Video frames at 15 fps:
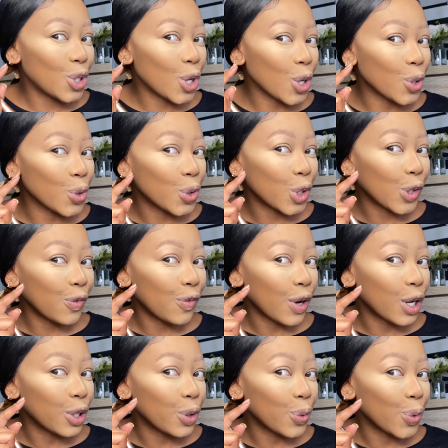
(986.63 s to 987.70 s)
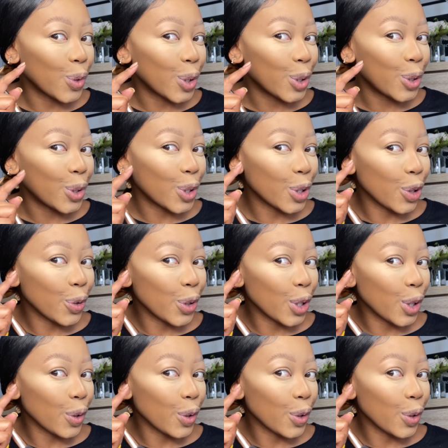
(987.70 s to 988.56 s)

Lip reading: Can you see? If I do this, then you can